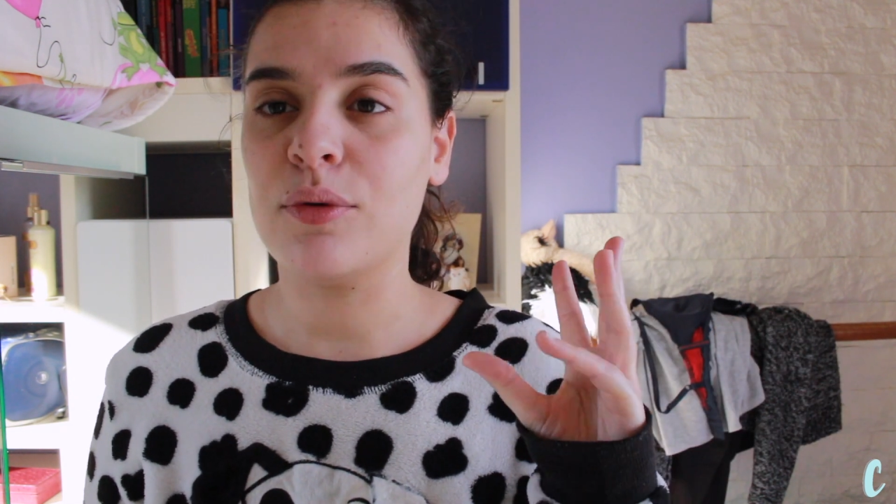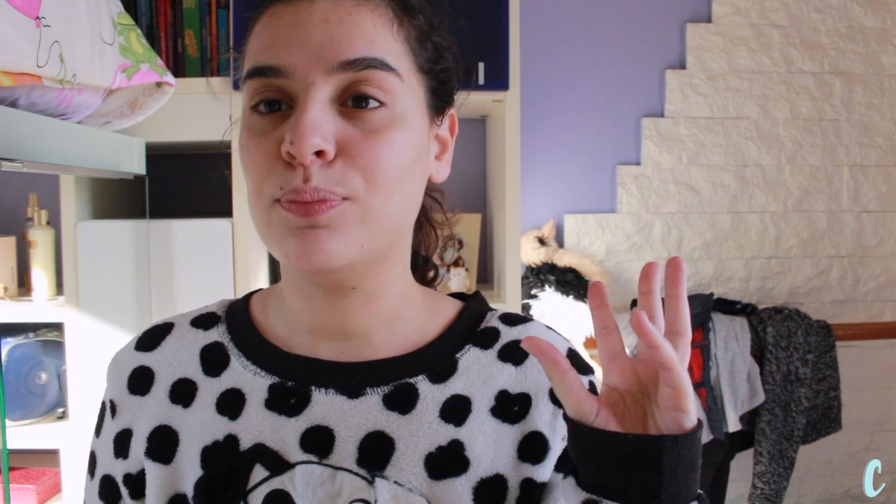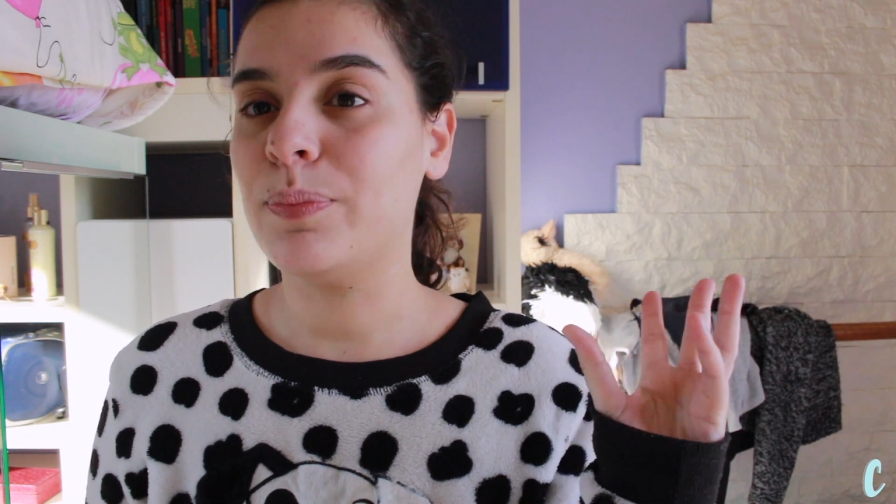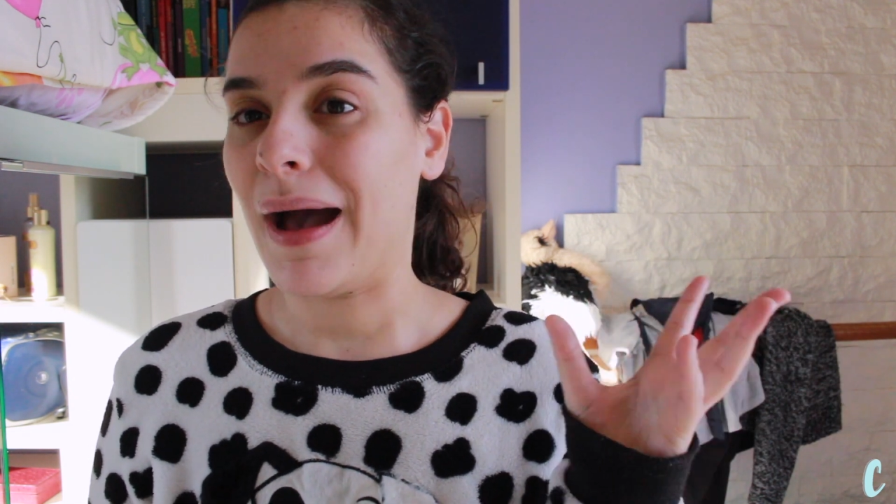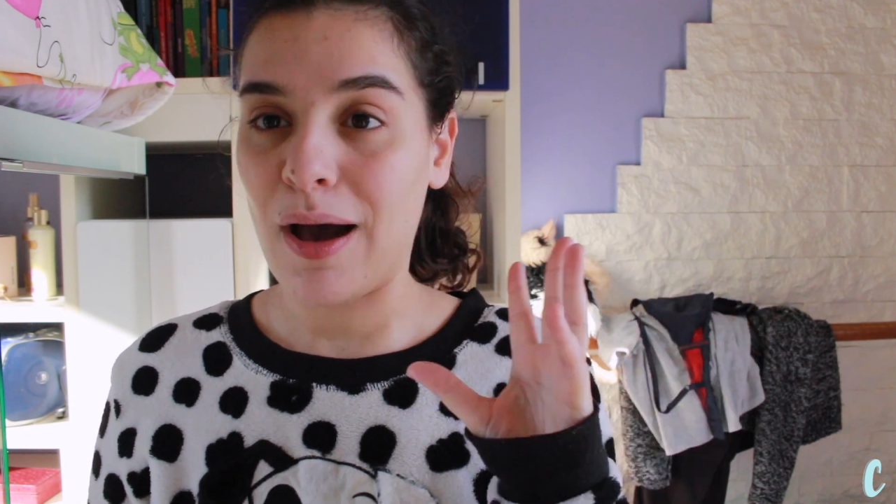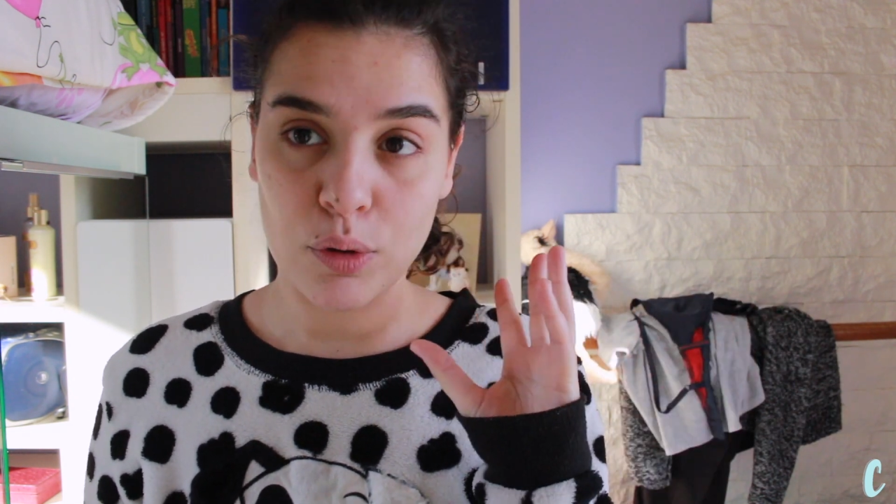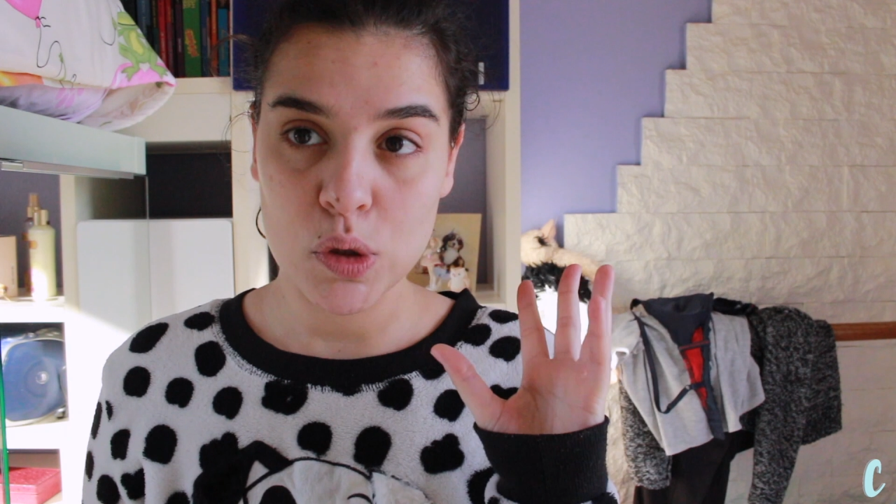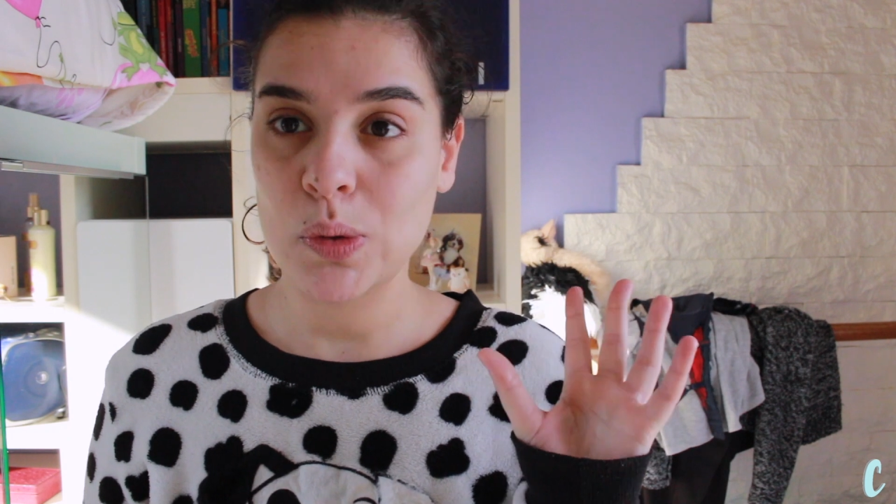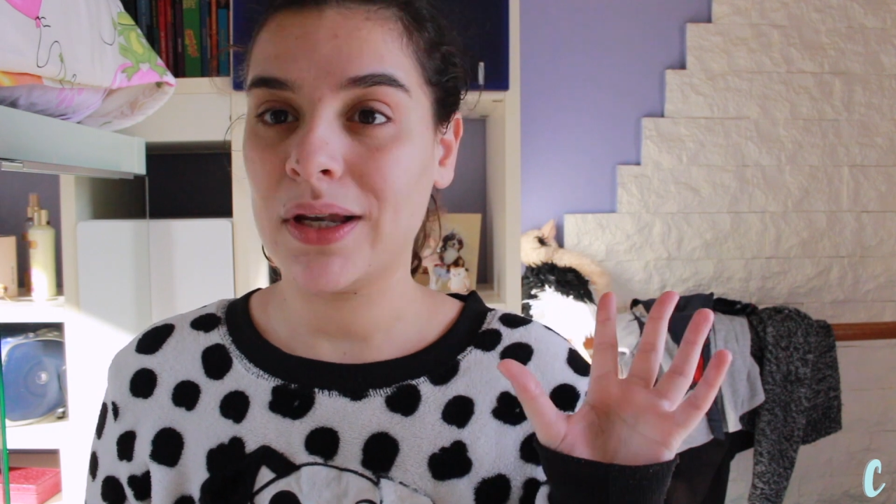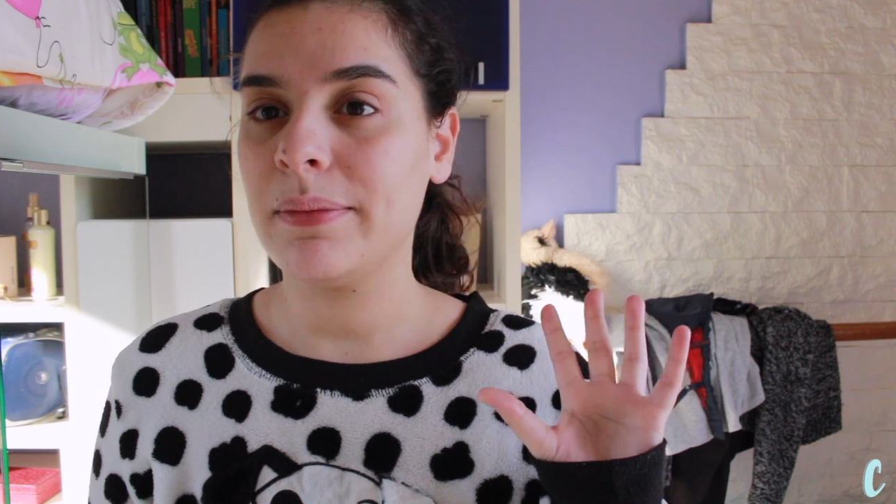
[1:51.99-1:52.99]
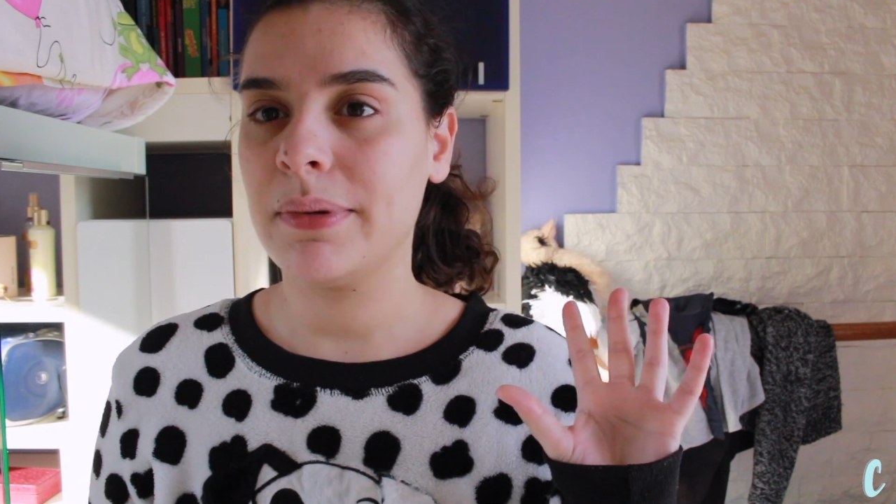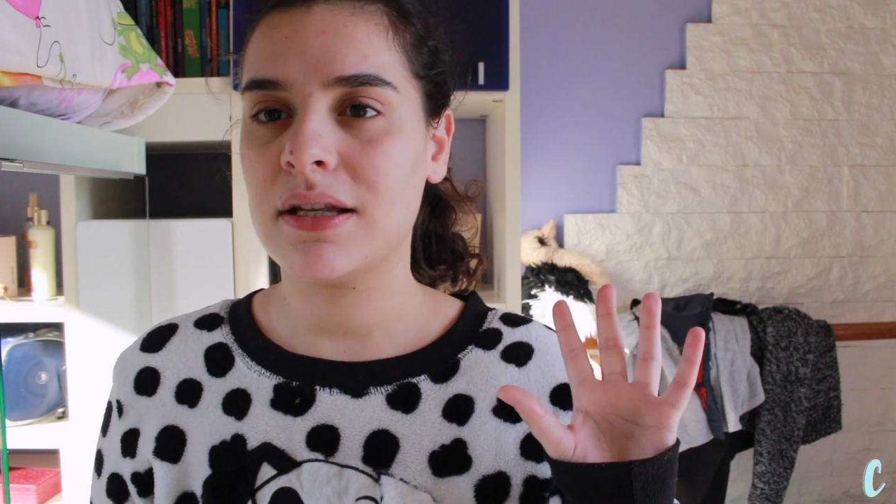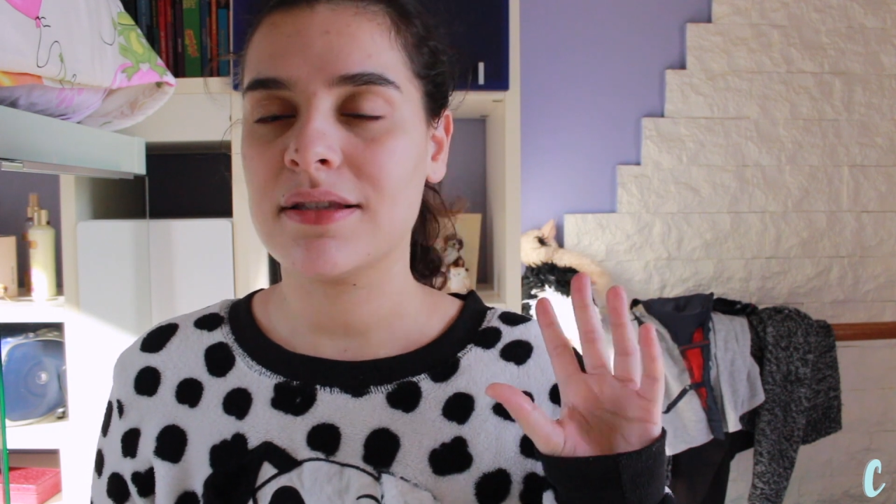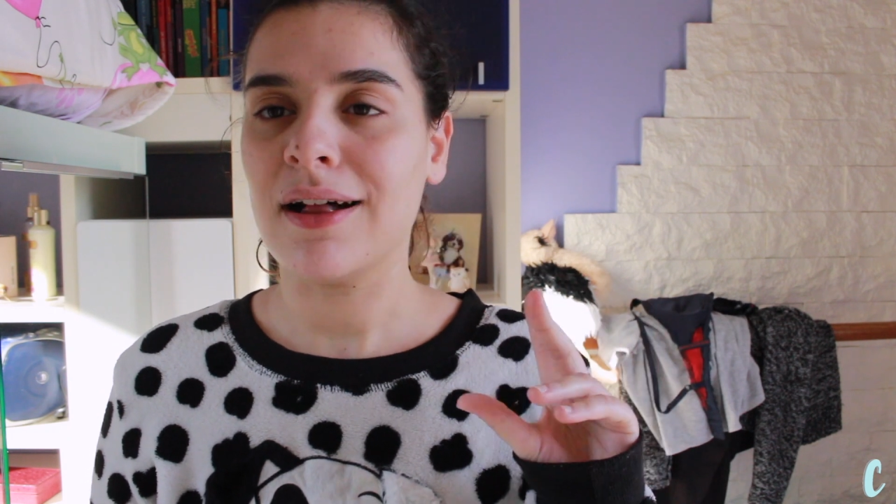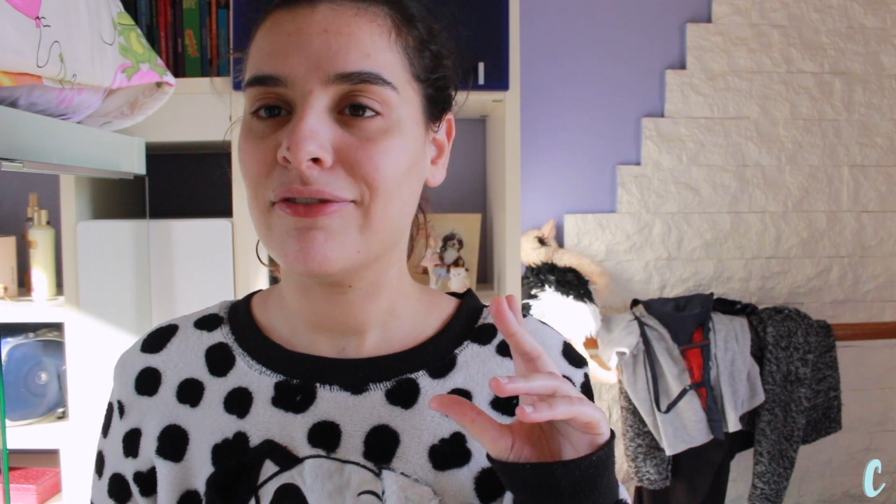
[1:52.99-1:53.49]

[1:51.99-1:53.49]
about 20 minutes,